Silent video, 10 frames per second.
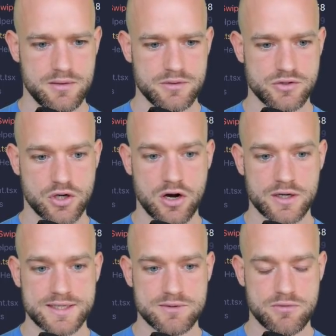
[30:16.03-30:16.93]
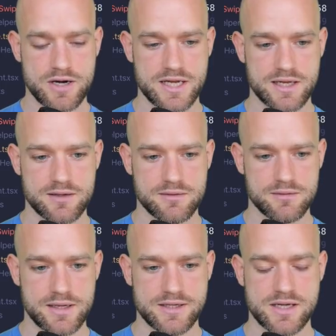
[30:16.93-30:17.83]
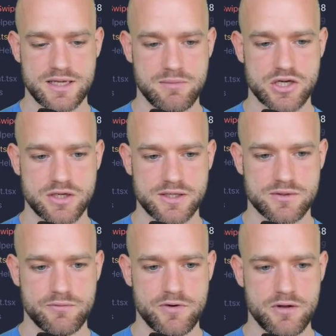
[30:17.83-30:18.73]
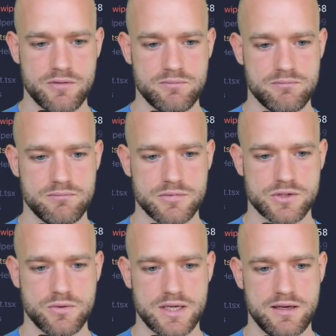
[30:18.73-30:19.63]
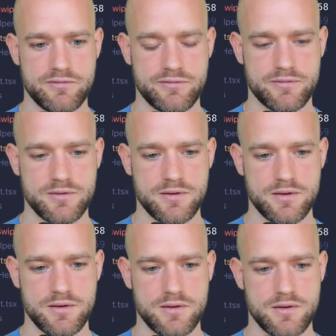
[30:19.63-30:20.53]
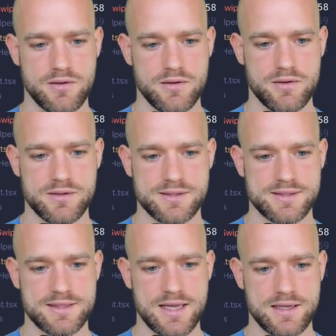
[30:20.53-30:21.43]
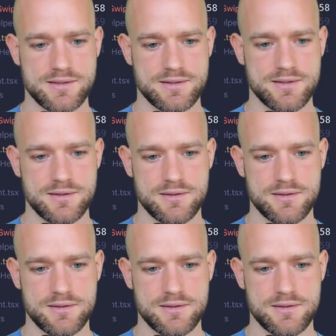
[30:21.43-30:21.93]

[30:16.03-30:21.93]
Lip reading: the clock is running and the animation is over, so if state